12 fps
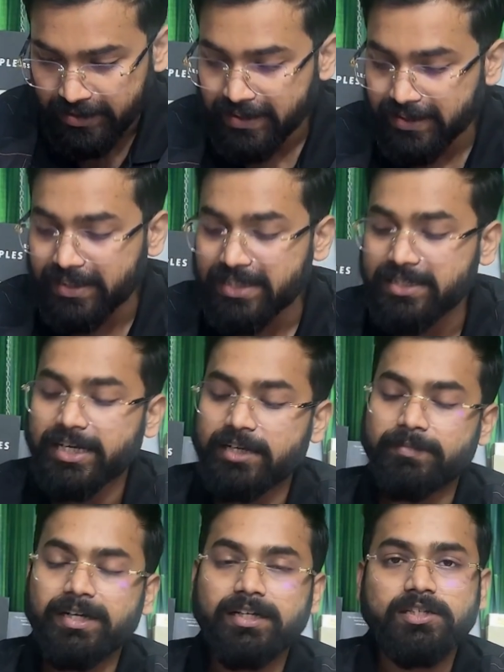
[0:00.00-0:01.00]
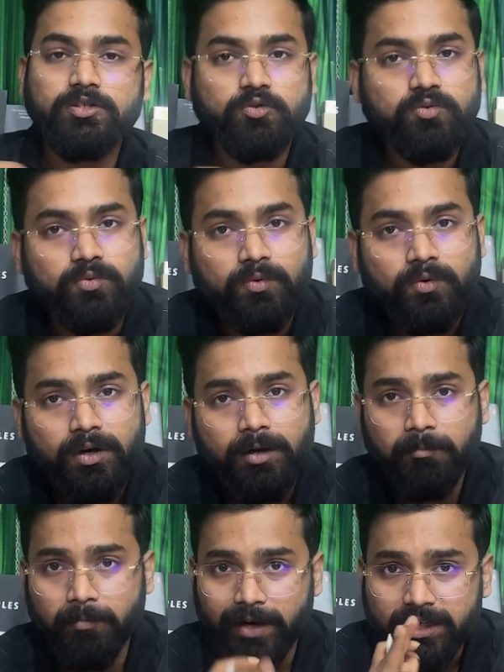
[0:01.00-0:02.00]
This statement is true,
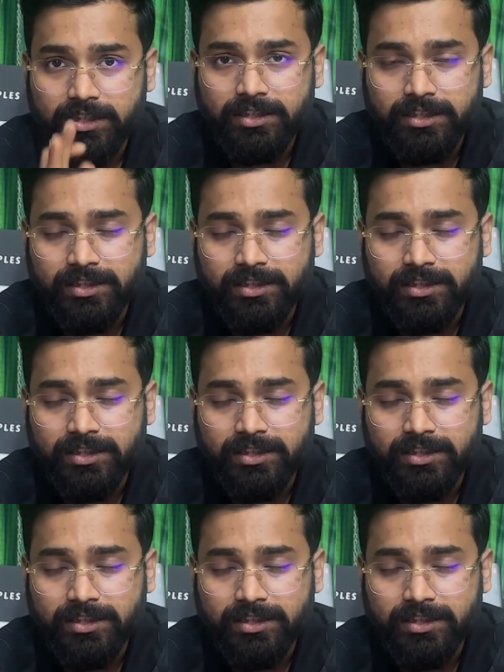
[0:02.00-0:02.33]
but